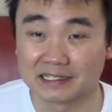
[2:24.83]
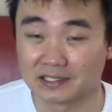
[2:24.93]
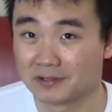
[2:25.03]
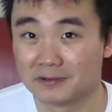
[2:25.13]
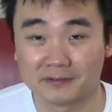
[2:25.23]

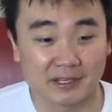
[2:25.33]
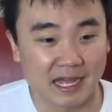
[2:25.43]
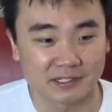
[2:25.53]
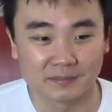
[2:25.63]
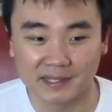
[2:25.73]
So if you
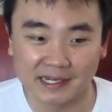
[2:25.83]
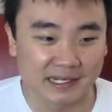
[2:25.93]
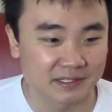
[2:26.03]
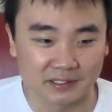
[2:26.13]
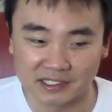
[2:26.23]
got some
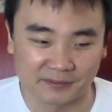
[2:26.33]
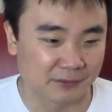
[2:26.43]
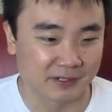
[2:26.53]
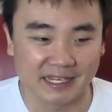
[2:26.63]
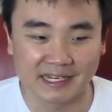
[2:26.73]
Gideons, you just
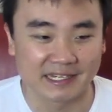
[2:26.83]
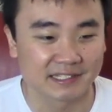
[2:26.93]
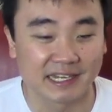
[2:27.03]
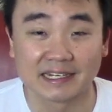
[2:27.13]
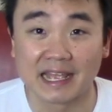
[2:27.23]
threw the
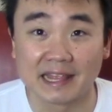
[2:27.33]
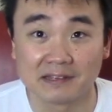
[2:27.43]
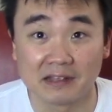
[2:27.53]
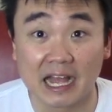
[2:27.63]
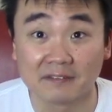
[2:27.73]
Gideons in and
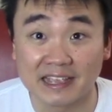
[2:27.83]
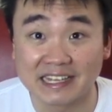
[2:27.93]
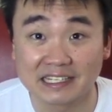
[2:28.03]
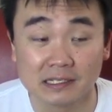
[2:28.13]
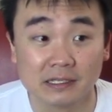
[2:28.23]
you have
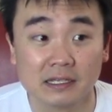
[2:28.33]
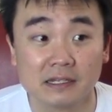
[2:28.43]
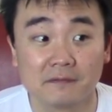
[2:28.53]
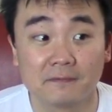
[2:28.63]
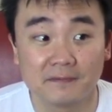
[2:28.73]
a
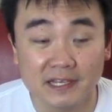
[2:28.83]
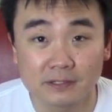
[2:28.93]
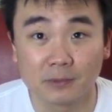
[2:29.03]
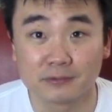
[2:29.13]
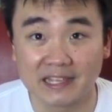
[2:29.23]

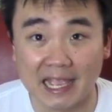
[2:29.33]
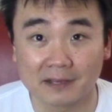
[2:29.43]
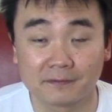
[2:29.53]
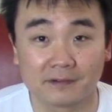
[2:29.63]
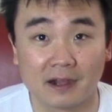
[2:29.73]
feasible
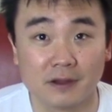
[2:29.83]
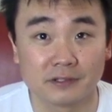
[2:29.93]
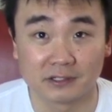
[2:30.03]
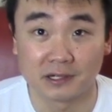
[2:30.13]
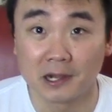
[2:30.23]
deck for
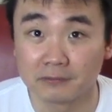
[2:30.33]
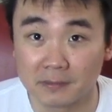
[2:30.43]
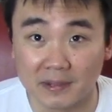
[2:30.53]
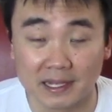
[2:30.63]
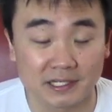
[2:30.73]
under
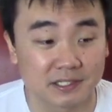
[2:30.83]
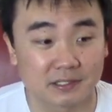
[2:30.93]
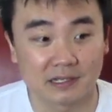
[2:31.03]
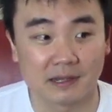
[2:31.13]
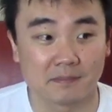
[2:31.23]
100
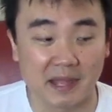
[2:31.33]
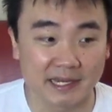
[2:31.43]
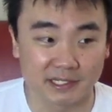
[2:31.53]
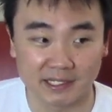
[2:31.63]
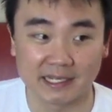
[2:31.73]
bucks, uh,
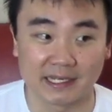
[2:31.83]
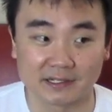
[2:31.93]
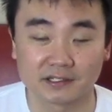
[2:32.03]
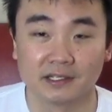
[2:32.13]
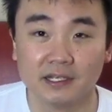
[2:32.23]
minus the
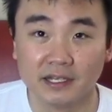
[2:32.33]
Gideons.